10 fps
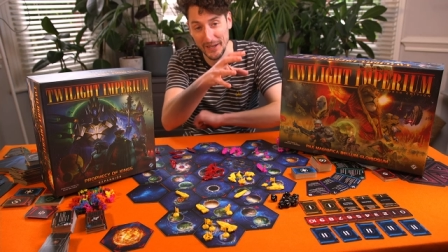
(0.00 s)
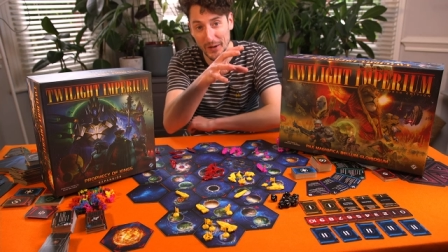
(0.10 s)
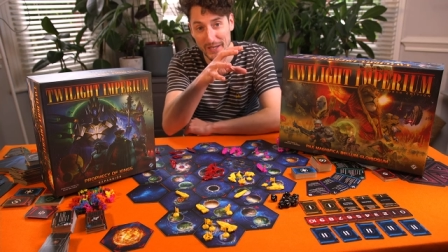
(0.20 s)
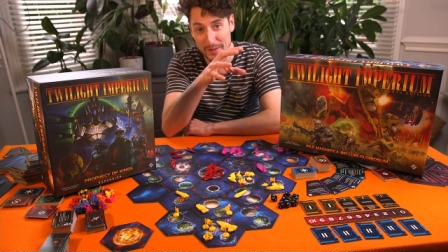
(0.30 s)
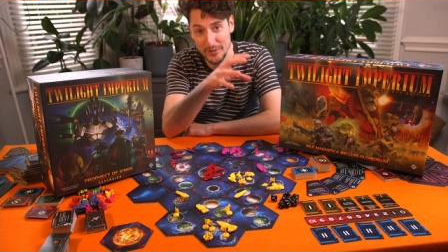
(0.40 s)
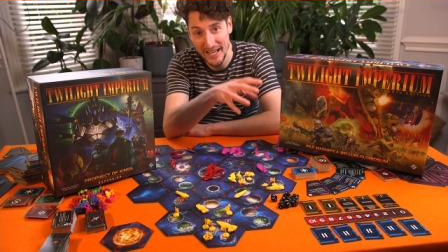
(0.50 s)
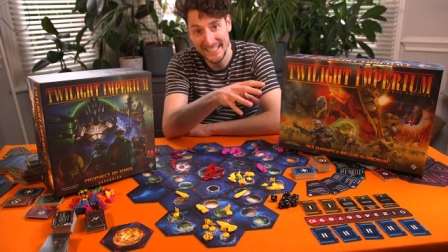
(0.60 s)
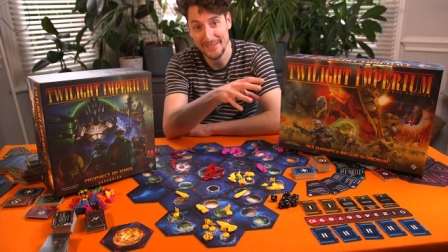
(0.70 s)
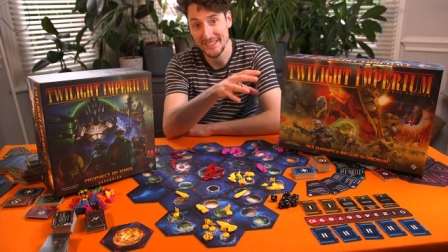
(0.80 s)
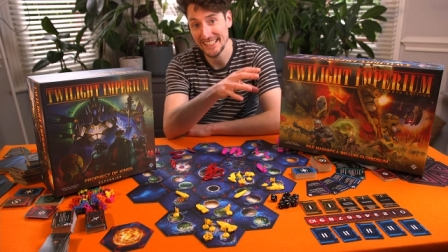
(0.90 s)
an eye on the
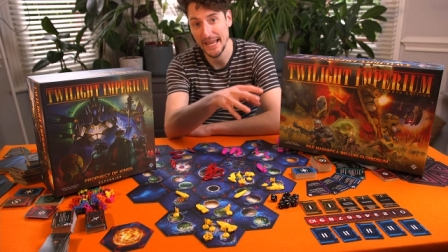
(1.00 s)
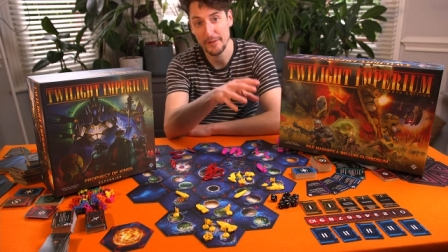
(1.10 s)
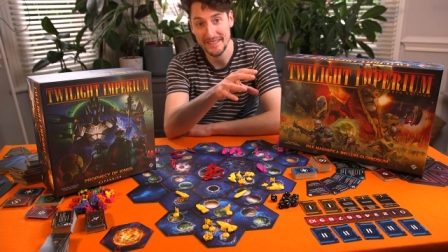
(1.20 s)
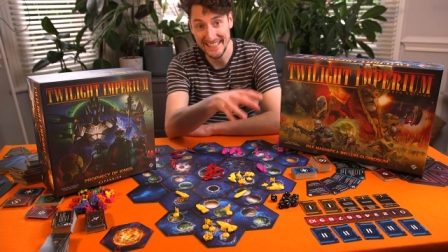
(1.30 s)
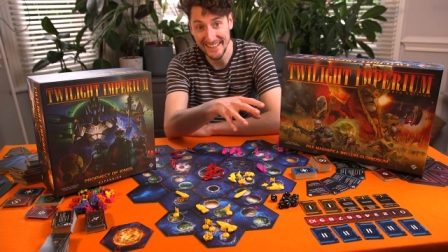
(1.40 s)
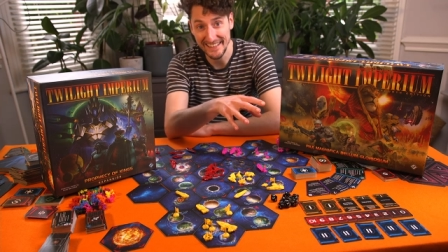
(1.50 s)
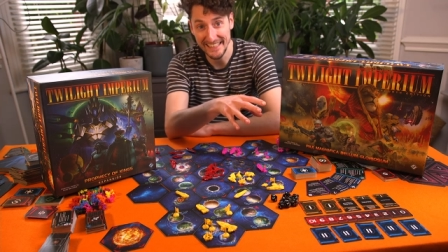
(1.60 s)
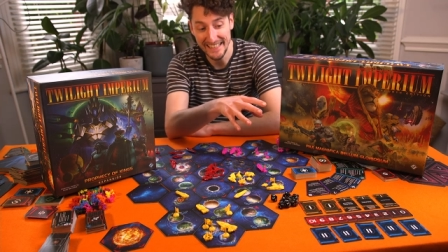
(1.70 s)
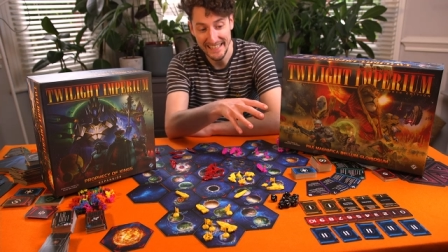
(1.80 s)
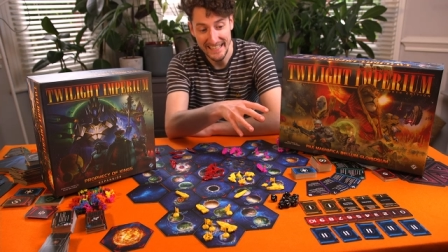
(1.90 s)
objectives in a game of TI
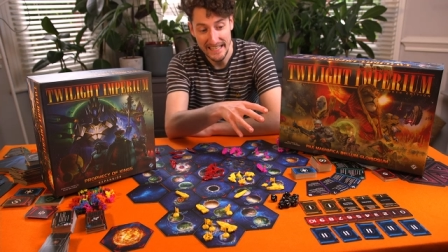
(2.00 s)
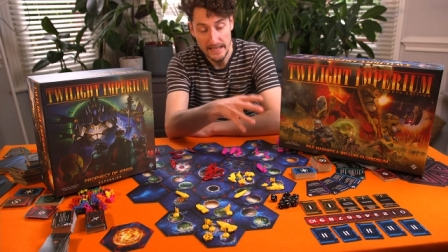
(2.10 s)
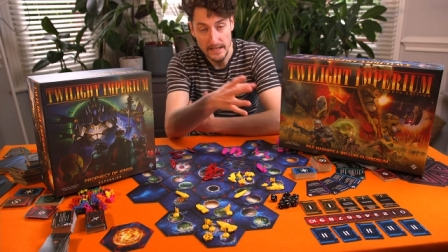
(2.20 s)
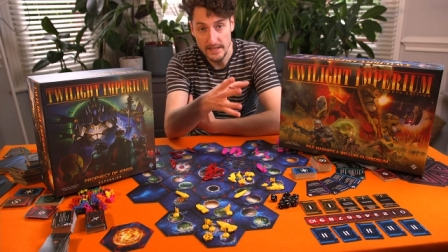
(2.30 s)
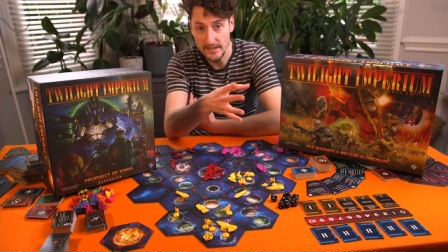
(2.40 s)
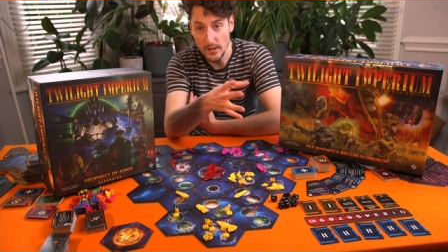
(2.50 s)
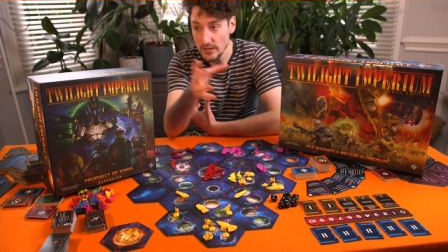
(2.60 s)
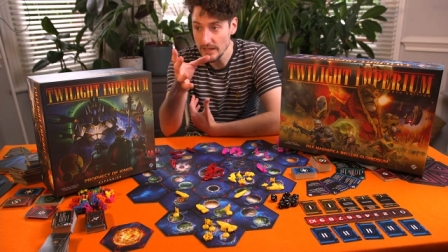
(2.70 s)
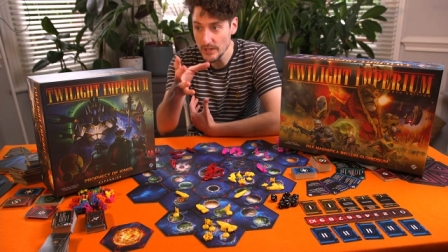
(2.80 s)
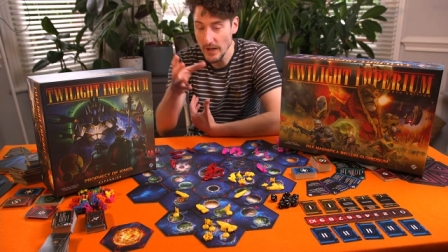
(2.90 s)
is
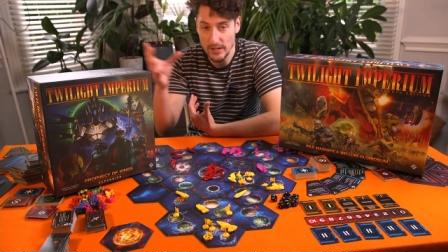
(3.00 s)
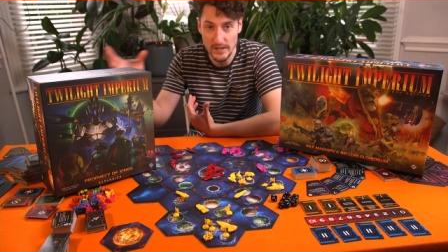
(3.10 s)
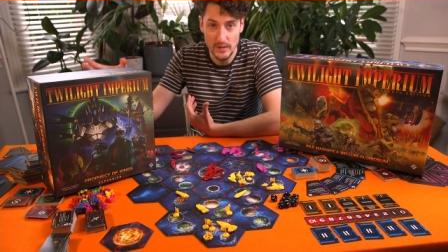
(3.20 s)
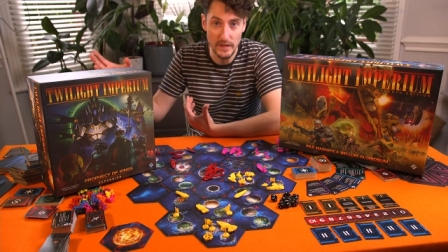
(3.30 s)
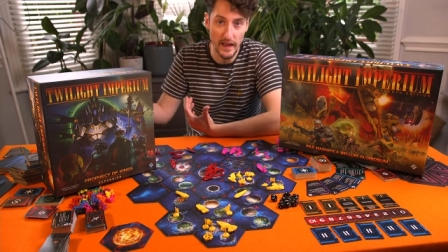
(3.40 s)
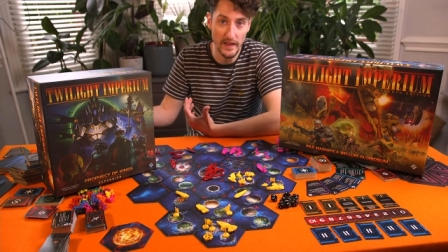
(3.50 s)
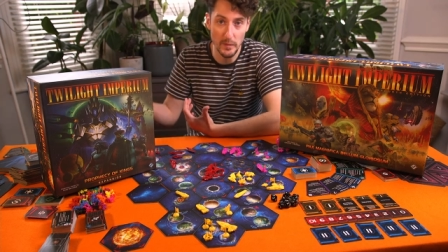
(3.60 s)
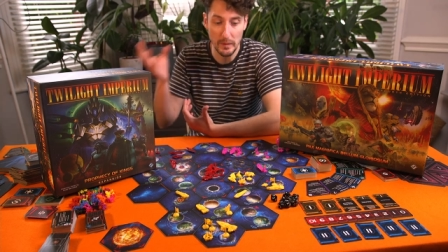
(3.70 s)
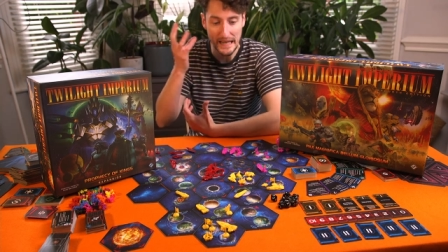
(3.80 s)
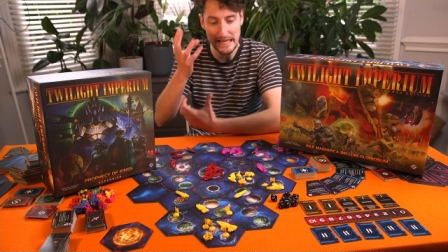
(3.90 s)
social interactions with other
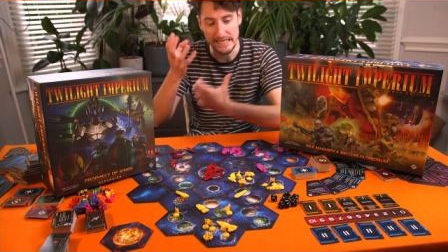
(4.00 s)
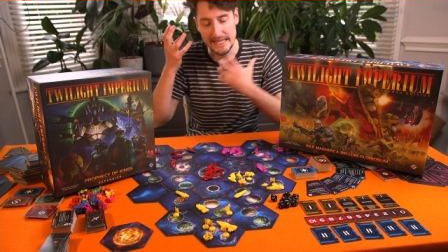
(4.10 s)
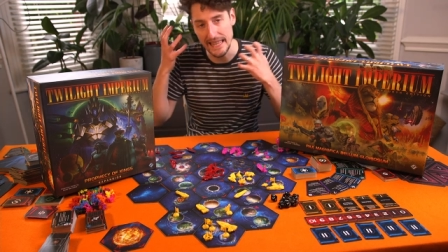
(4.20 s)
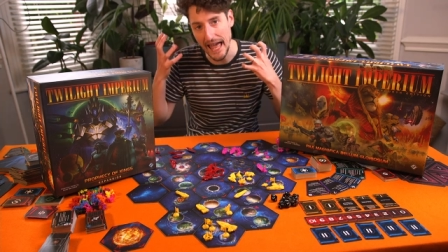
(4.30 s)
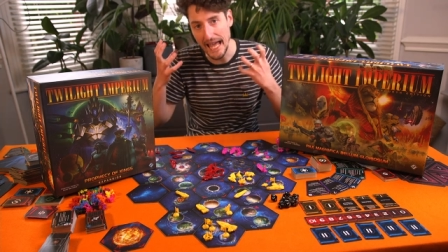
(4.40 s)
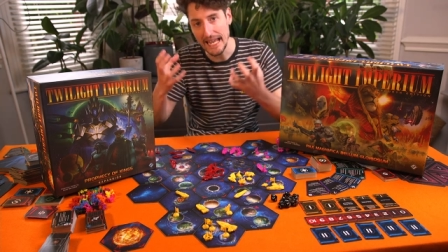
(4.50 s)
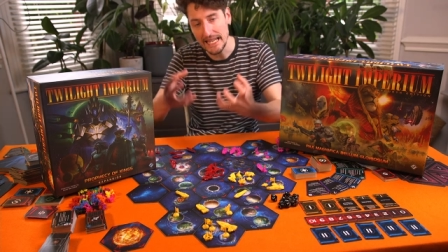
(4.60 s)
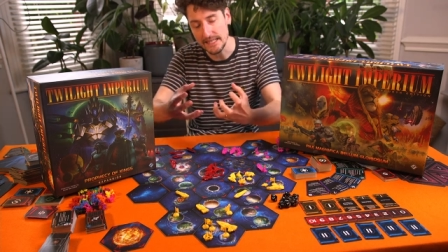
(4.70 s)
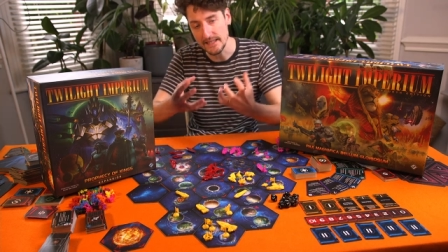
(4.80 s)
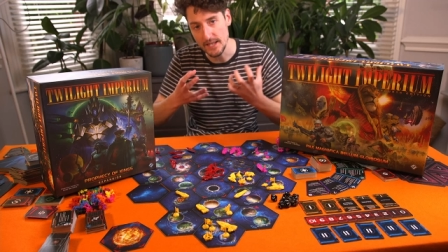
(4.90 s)
players. That
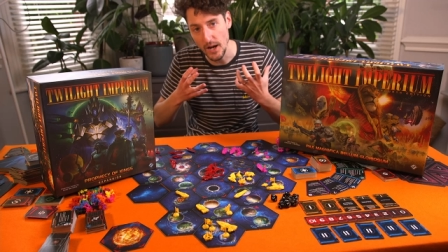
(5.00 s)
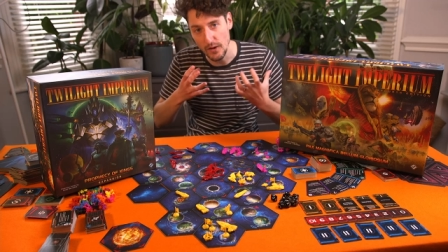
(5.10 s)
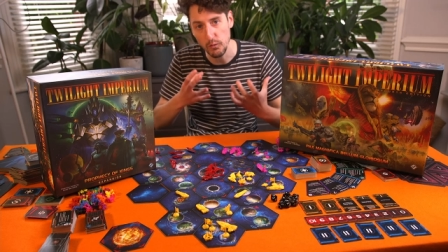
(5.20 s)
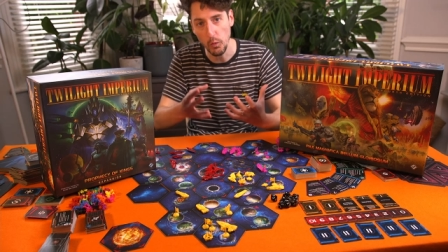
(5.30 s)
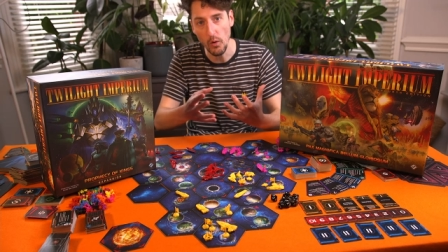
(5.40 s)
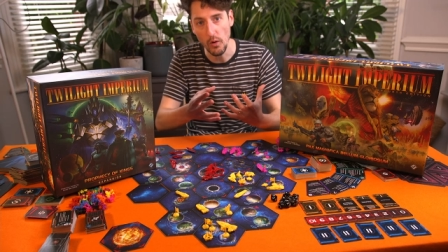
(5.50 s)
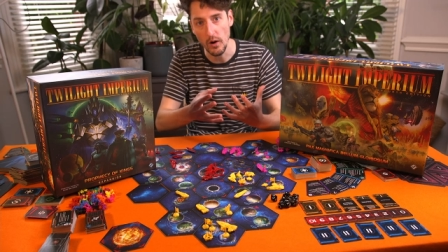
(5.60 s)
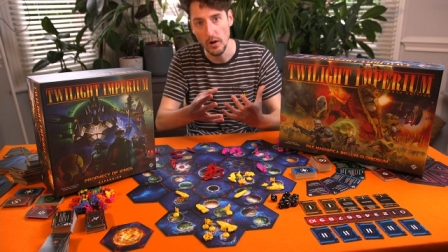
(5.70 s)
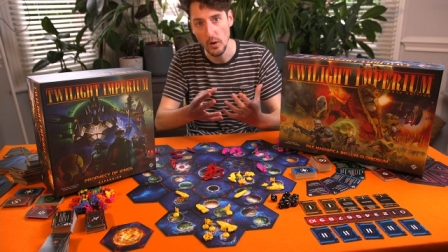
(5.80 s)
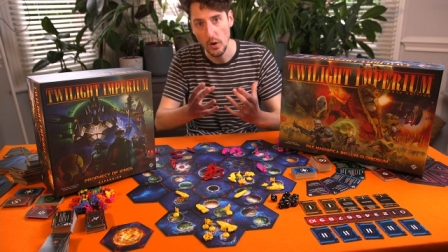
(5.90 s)
is the tug of
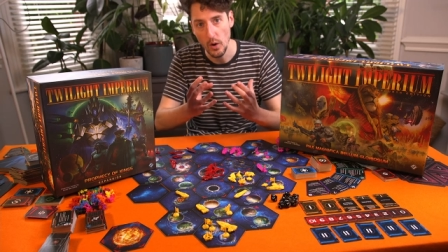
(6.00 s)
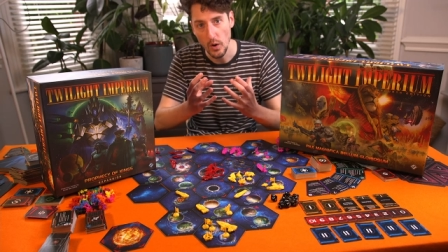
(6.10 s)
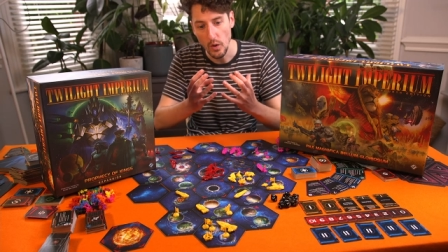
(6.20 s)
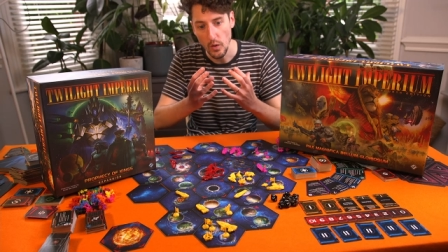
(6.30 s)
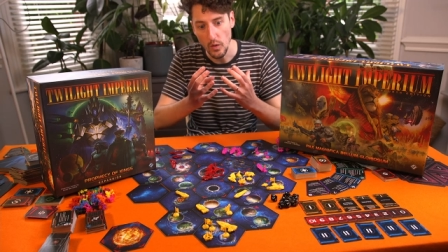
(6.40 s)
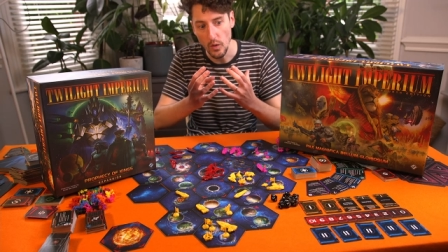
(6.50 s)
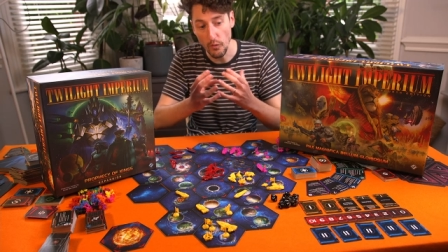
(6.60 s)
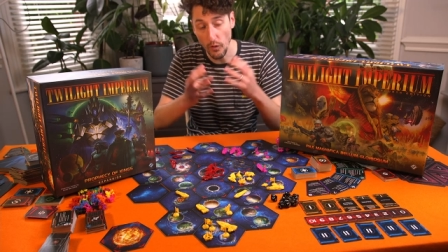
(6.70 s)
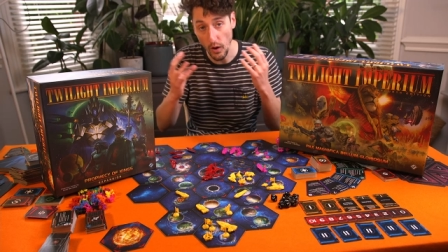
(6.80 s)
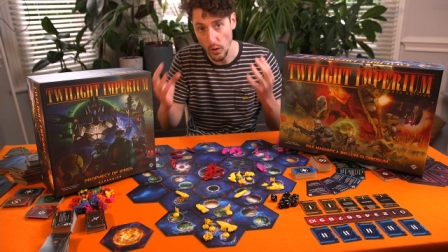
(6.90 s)
war
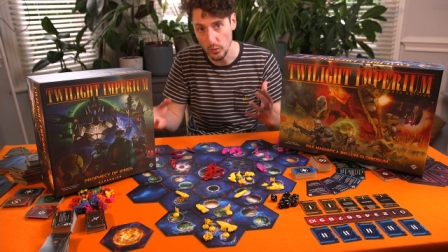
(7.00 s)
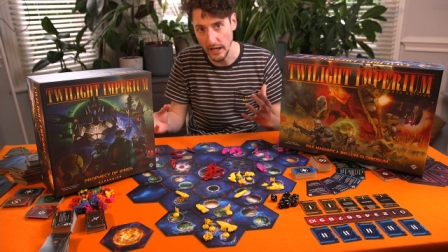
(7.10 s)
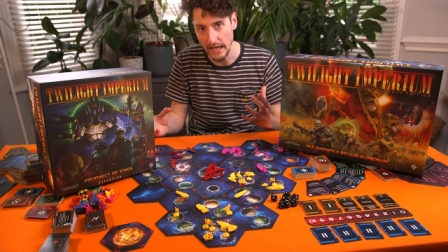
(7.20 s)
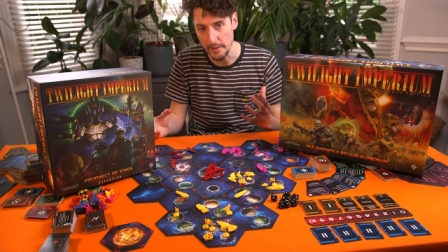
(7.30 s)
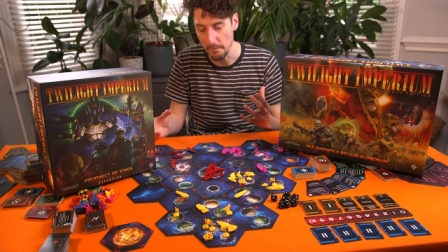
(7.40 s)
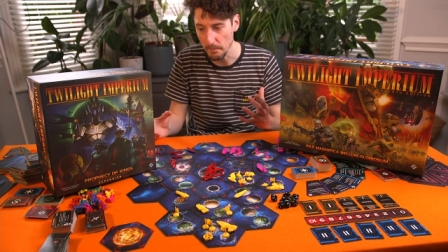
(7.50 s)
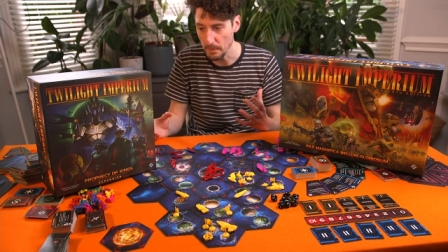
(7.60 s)
of the whole game.